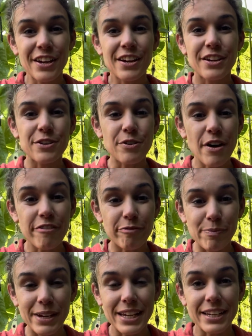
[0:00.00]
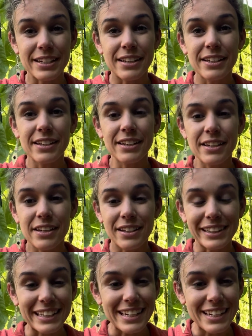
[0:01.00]
You know, I've been
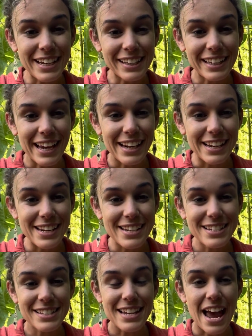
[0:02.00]
leading ladies